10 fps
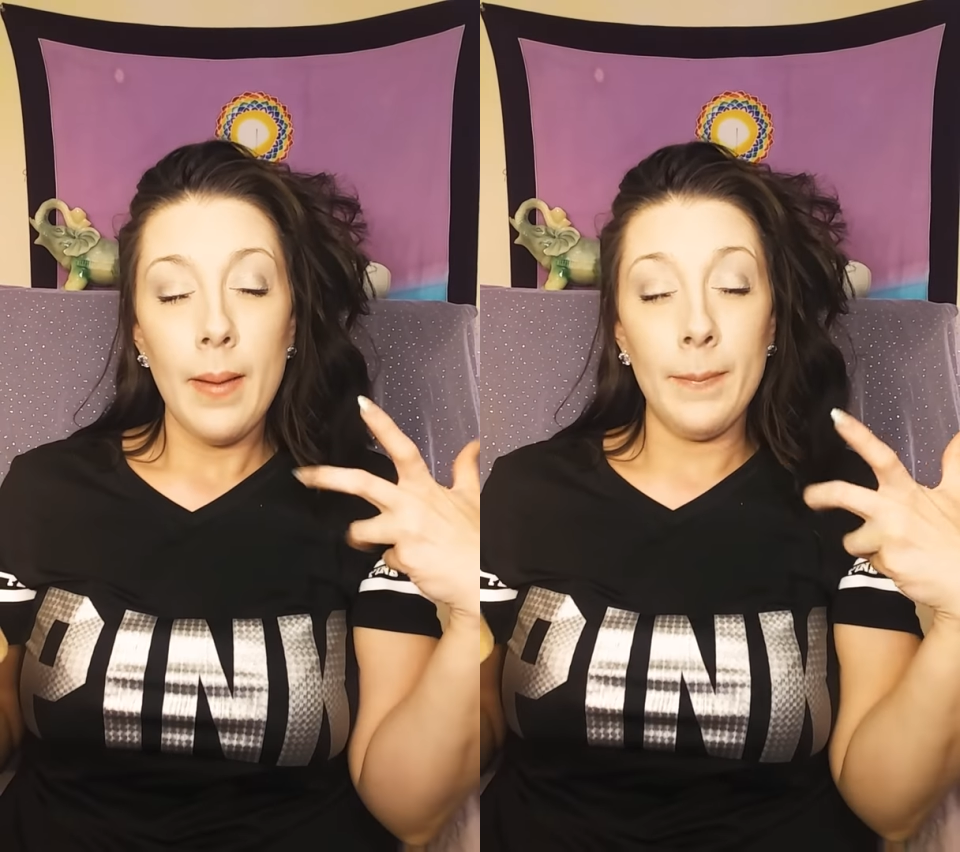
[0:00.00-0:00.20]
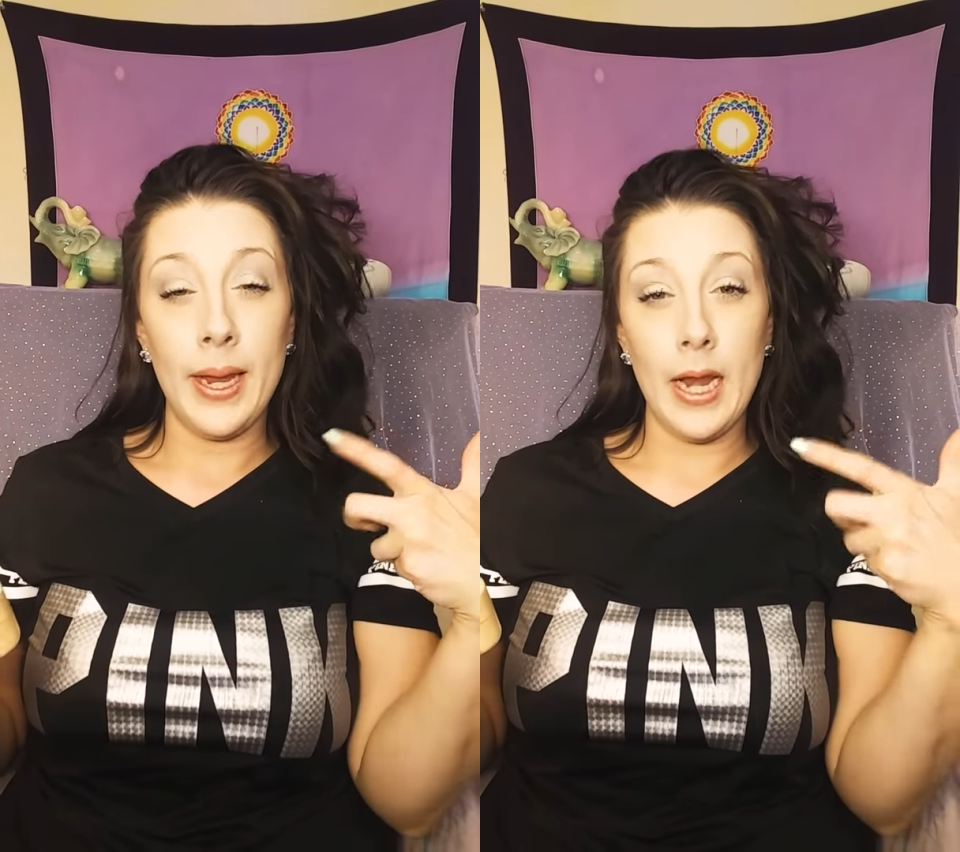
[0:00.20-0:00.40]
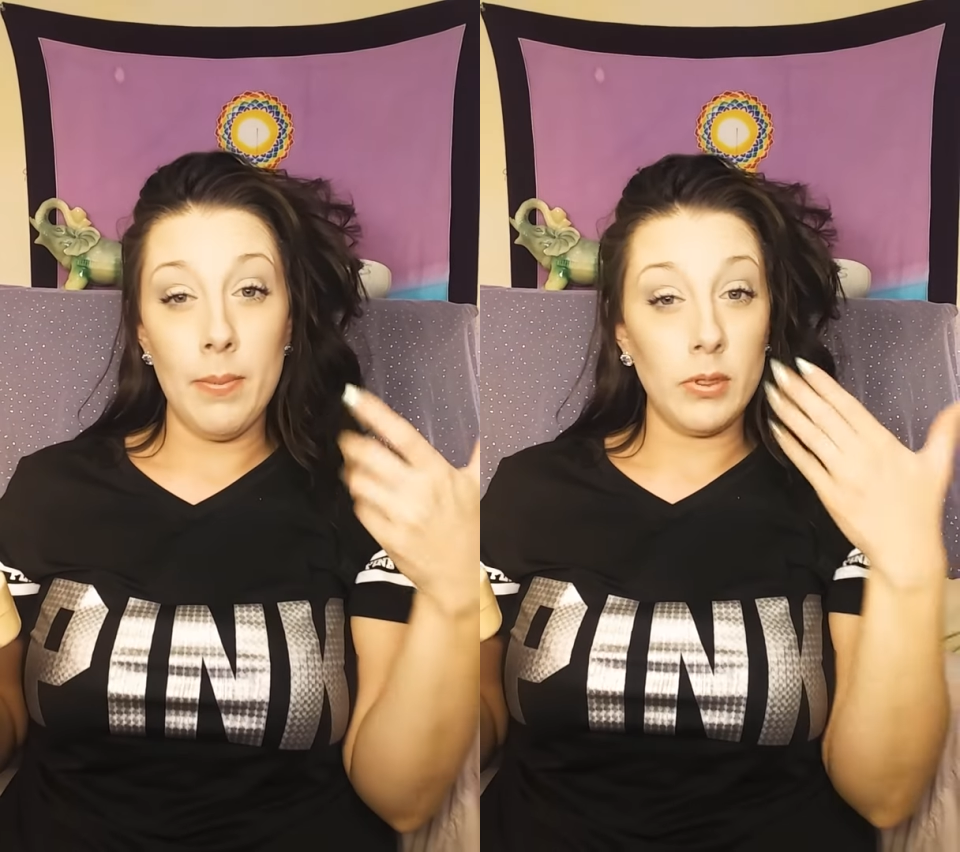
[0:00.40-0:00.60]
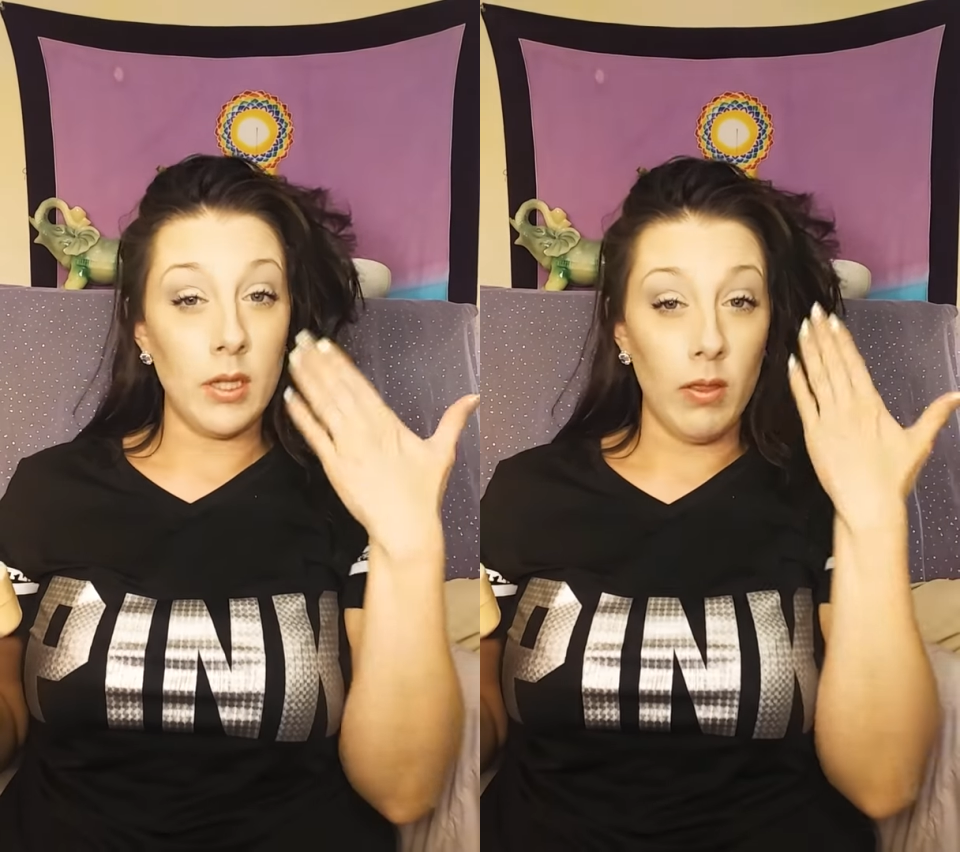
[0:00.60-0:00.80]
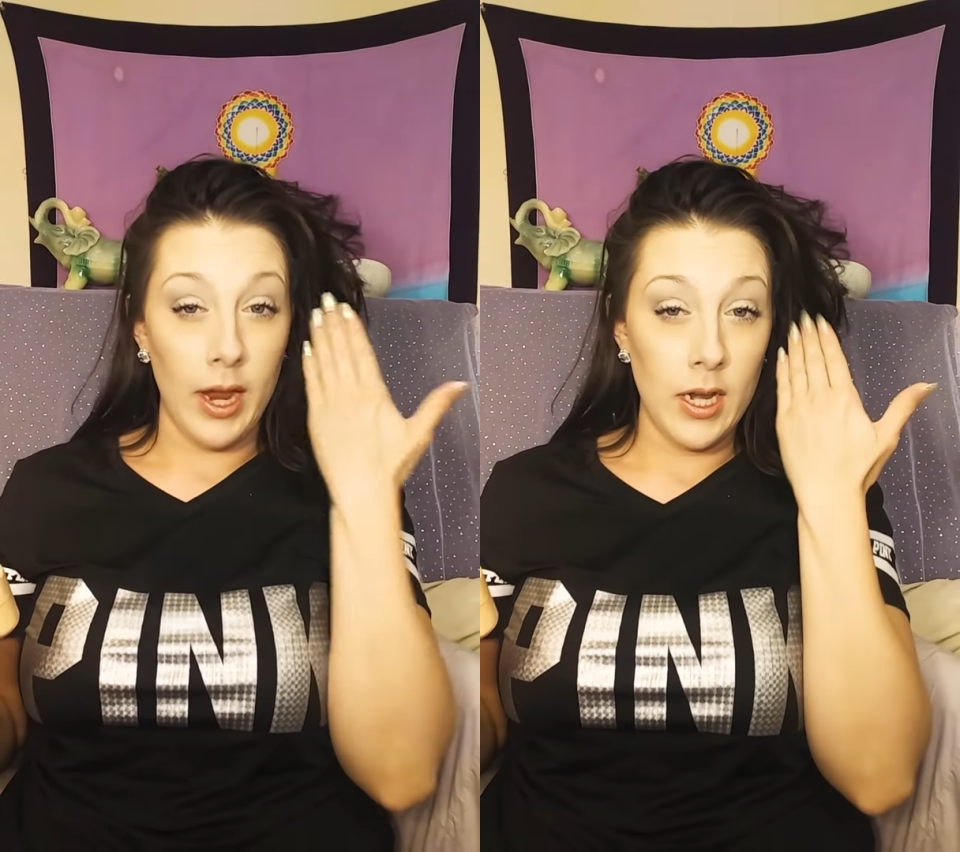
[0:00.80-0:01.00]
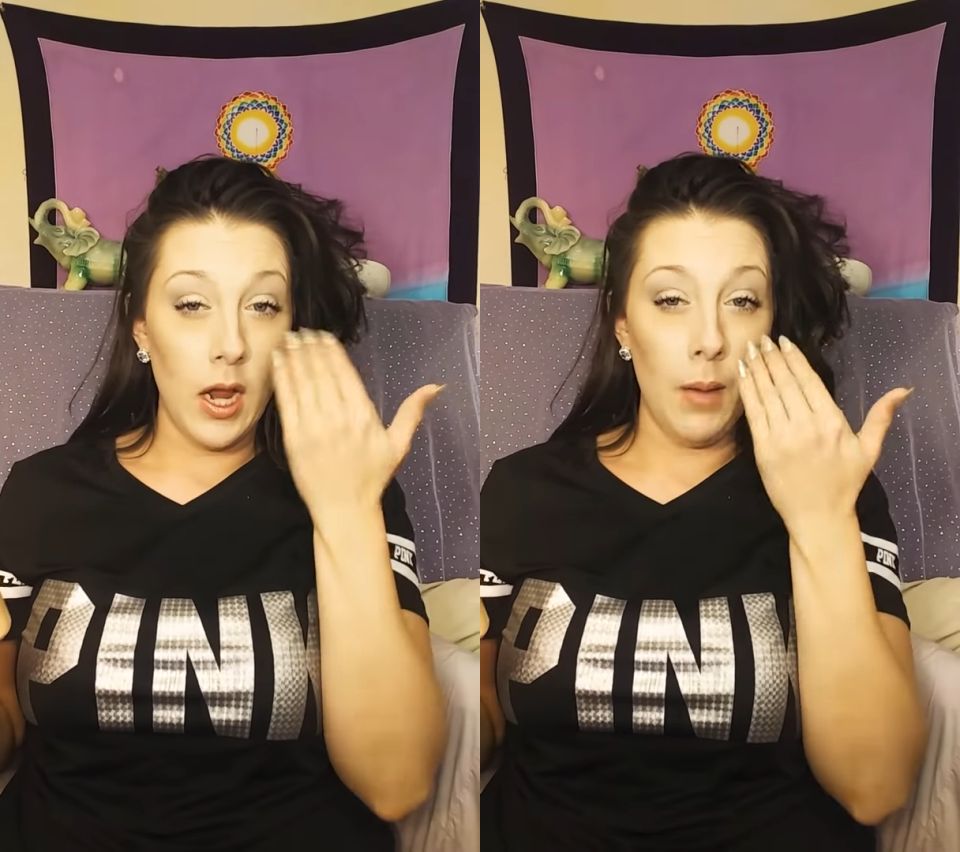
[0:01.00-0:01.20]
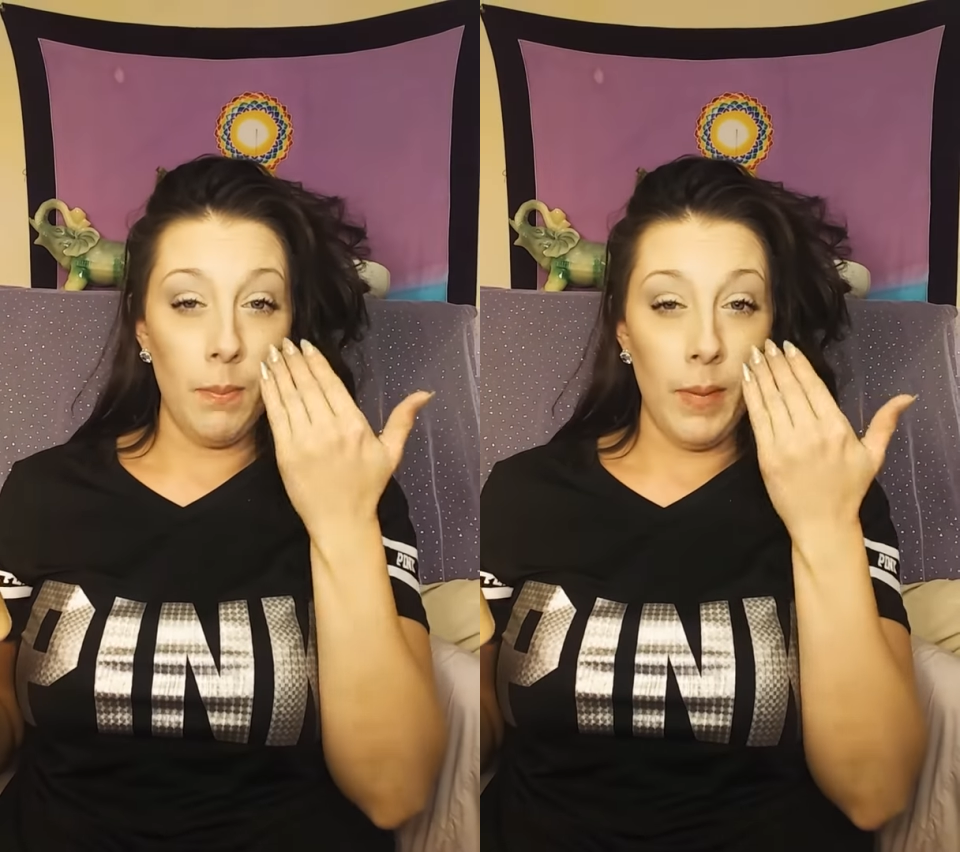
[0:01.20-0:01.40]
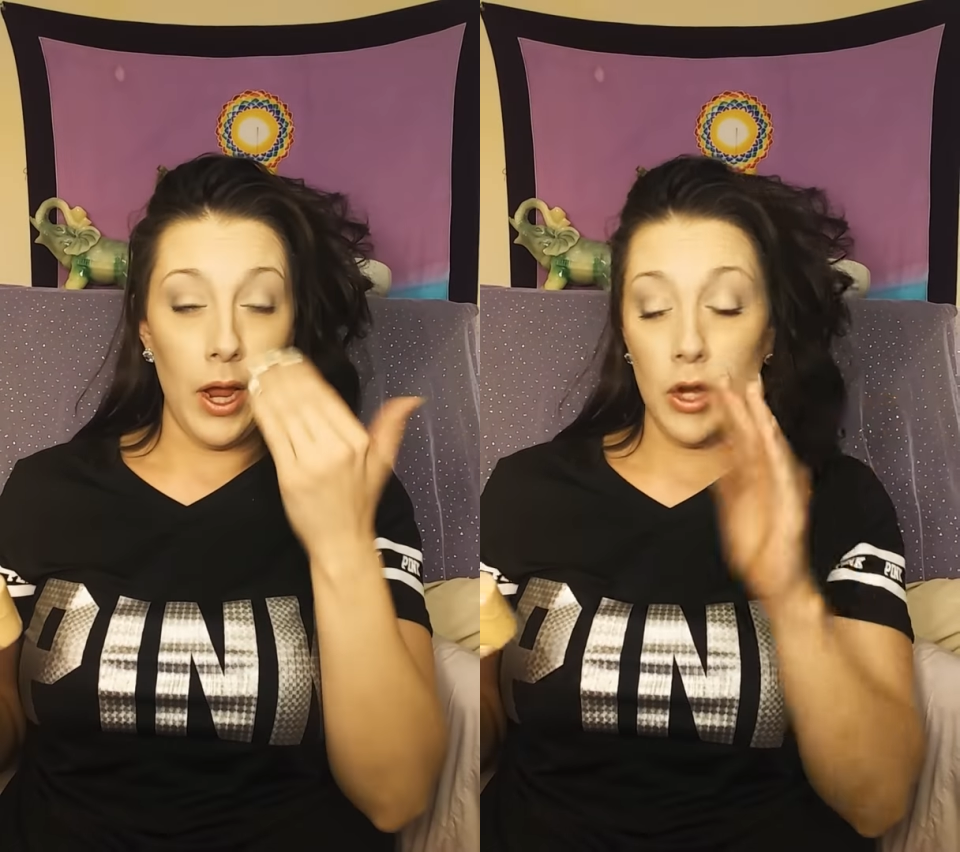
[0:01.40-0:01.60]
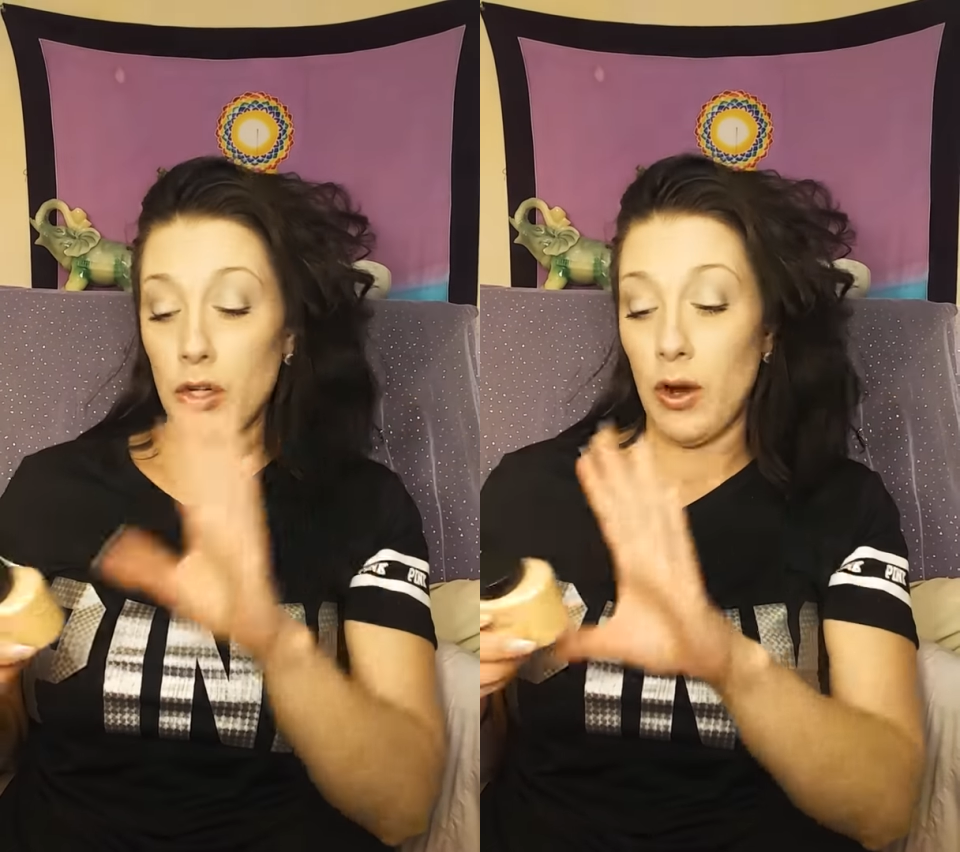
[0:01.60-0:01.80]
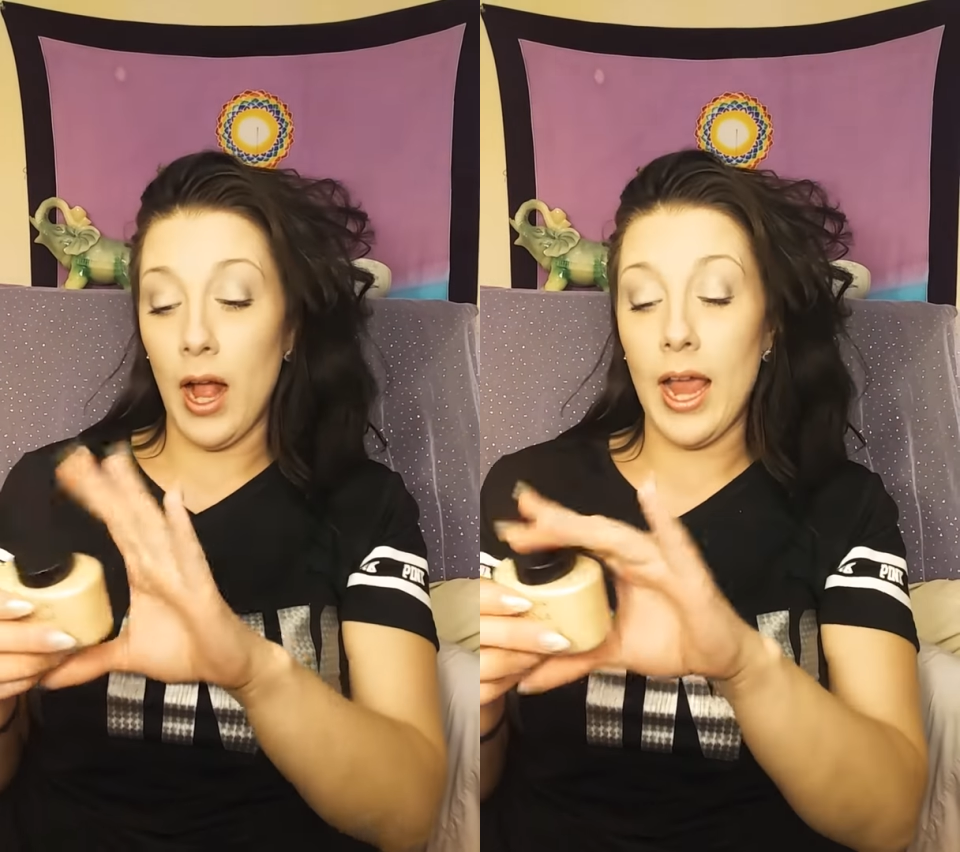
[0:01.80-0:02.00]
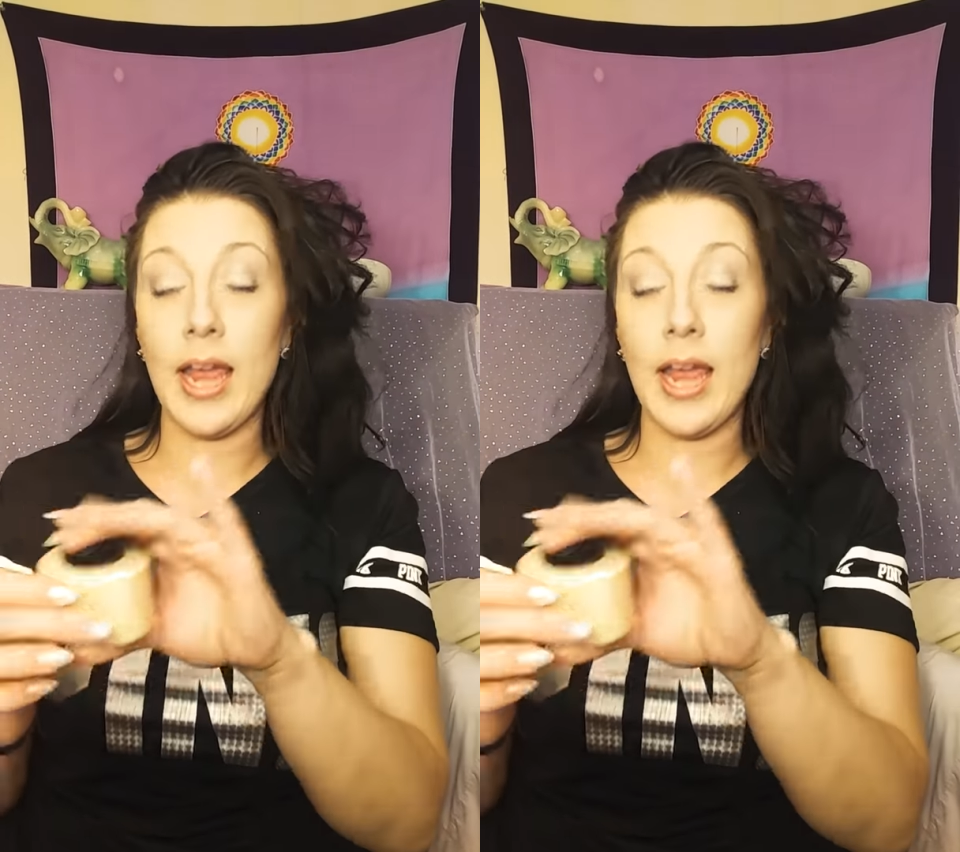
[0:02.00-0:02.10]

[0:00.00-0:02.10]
being able to lighten up my under eye,